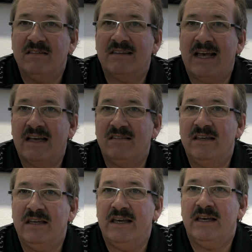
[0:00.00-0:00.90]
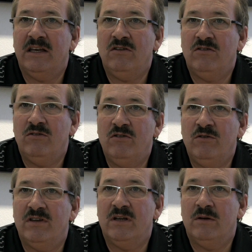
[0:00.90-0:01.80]
this casting into
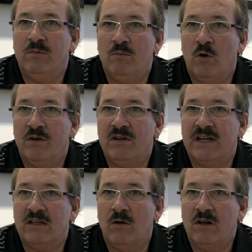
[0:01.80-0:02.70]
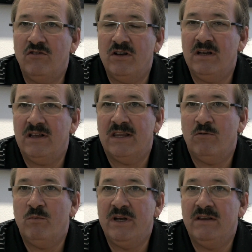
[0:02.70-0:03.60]
using modern technology, and that
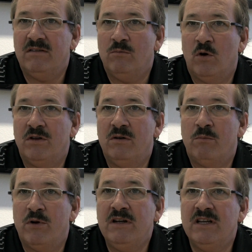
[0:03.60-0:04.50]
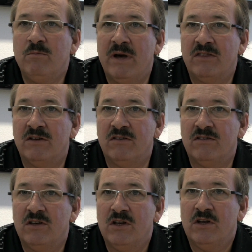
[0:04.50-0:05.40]
would mean modern printing
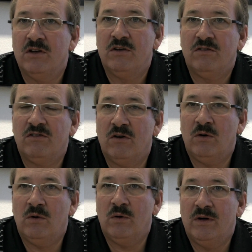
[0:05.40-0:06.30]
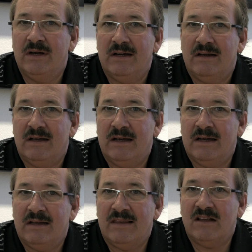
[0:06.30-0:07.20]
methods. So
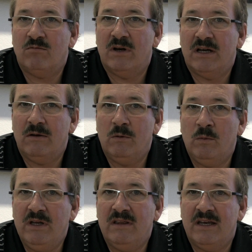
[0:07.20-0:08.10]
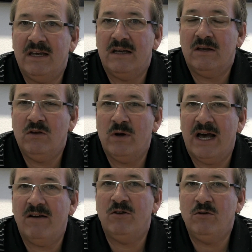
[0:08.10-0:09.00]
that's why we think you
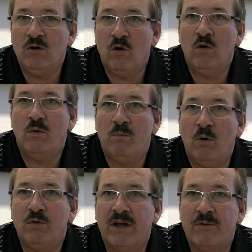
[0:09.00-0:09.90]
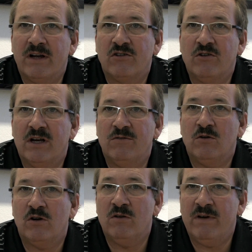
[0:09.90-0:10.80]
have to go both directions. You have to
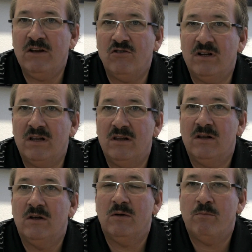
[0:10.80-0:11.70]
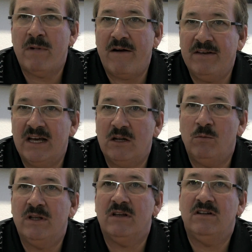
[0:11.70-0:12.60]
go conventional, marry that
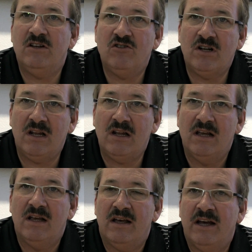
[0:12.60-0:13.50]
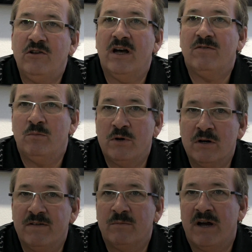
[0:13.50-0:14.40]
with digital, and you have the perfect